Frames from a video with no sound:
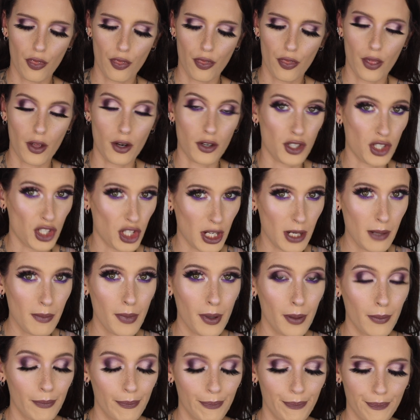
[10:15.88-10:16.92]
they're cheap.
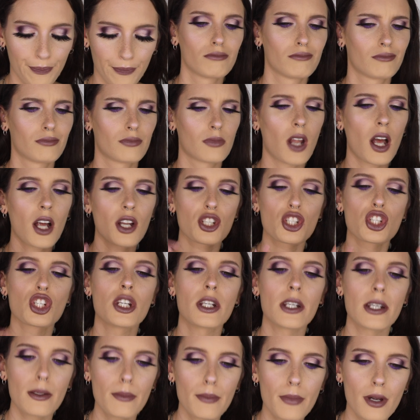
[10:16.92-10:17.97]
Not
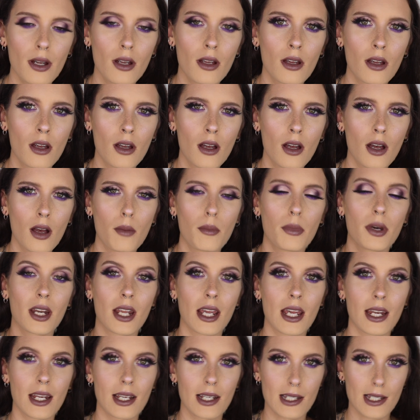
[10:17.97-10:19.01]
cheap, but
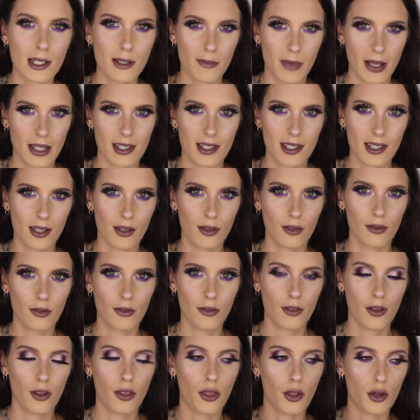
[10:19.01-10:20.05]

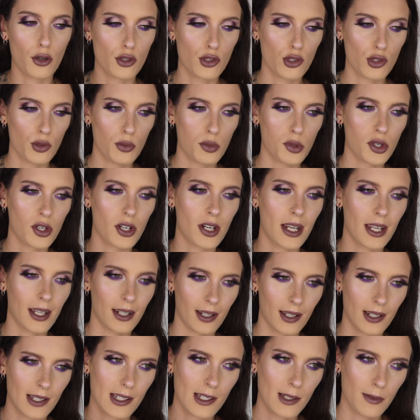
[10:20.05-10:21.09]
inexpensive. They're super
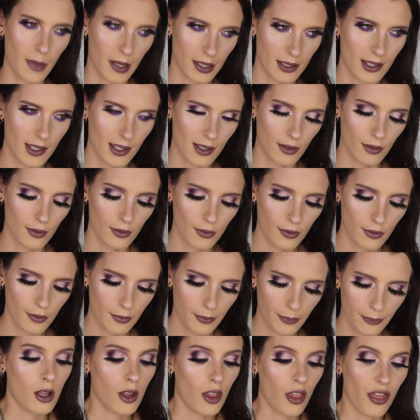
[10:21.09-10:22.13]
inexpensive.
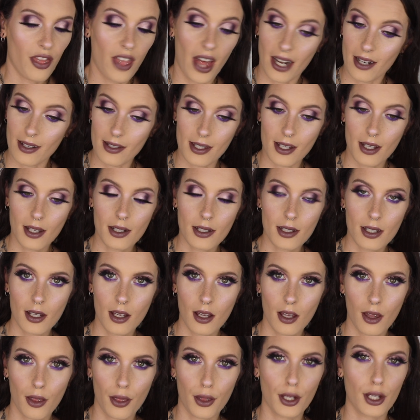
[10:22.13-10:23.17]
That is it.
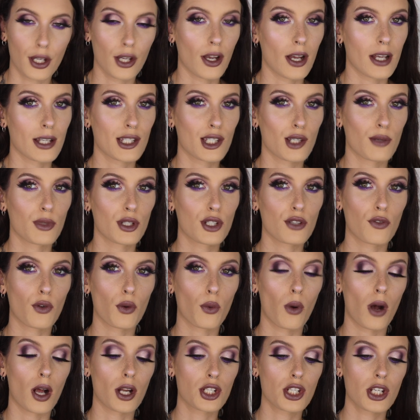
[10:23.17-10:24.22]
Thank you guys so much for
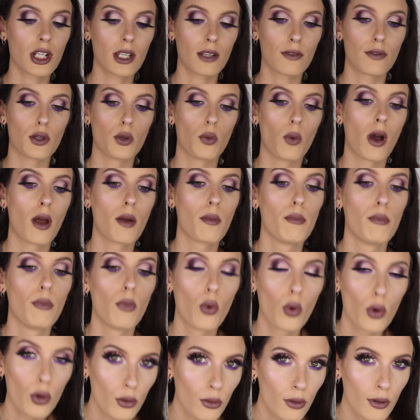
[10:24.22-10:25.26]
watching. If you want
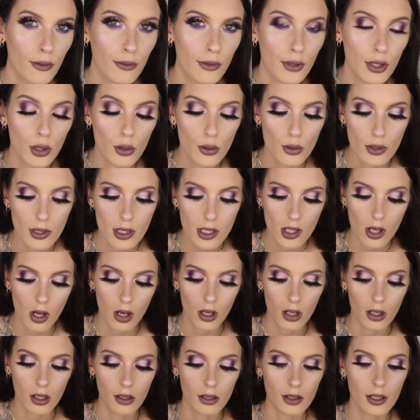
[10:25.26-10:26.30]
more reviews
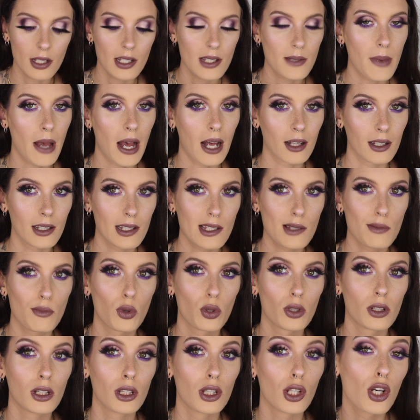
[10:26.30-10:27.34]
on these palettes,
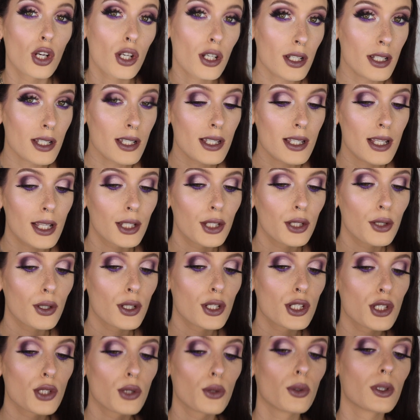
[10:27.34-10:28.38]
more looks that you
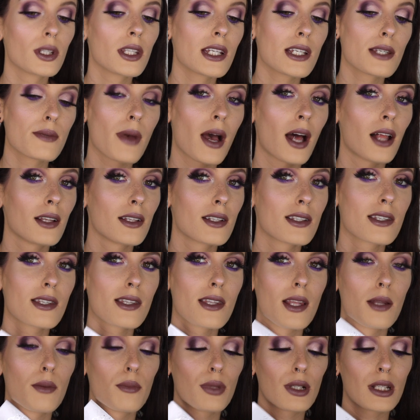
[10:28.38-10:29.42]
could do with these palettes,
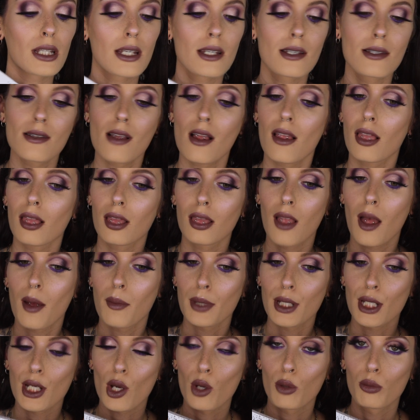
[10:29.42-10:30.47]
then please let
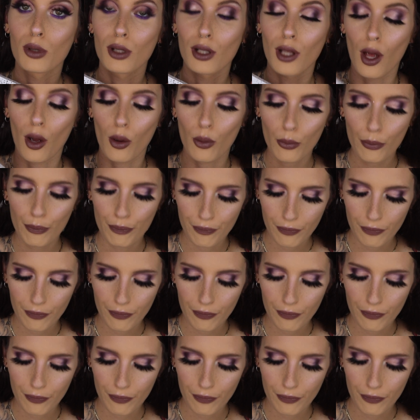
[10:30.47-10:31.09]
me know below,